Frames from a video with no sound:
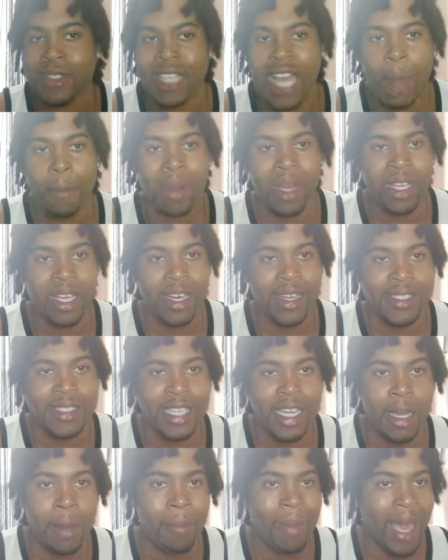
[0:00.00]
not because
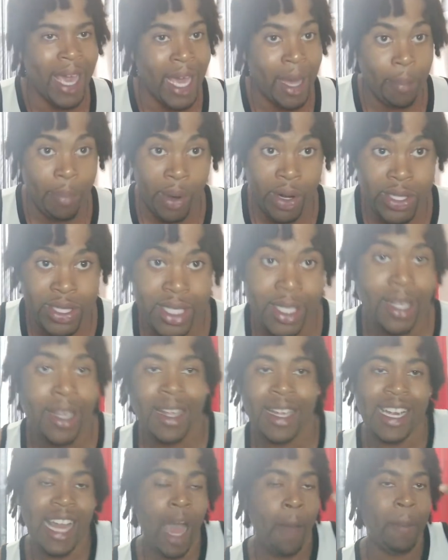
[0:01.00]
they're a bad person,
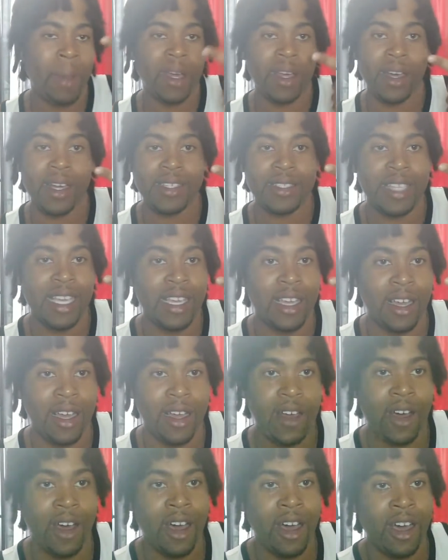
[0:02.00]
not because they
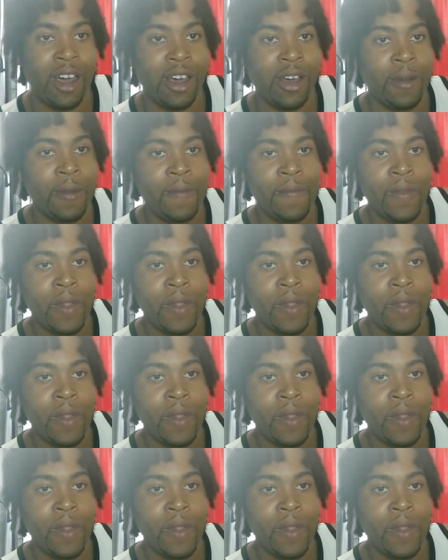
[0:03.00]
are